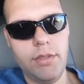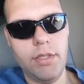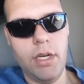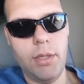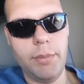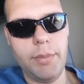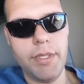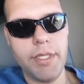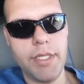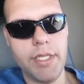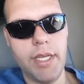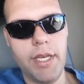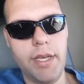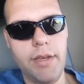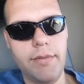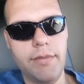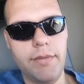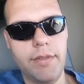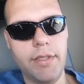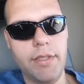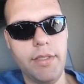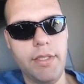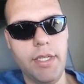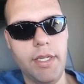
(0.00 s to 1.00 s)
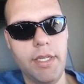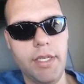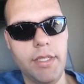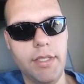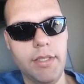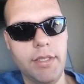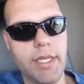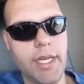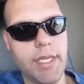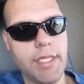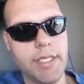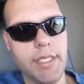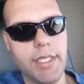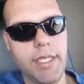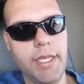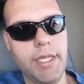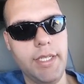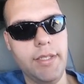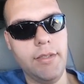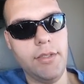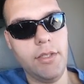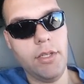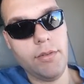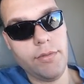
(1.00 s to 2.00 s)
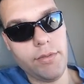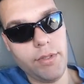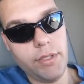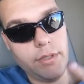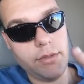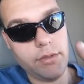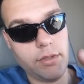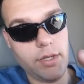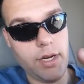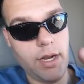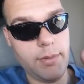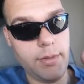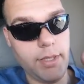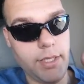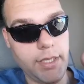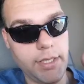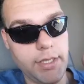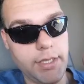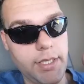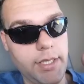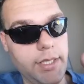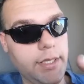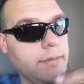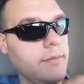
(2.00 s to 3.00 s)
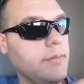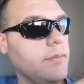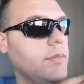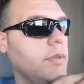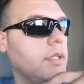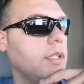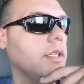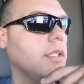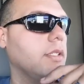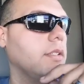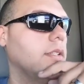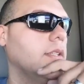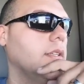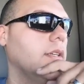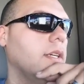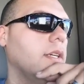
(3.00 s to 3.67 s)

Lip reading: y'all be safe. And thanks again. And don't forget to subscribe, like I say. But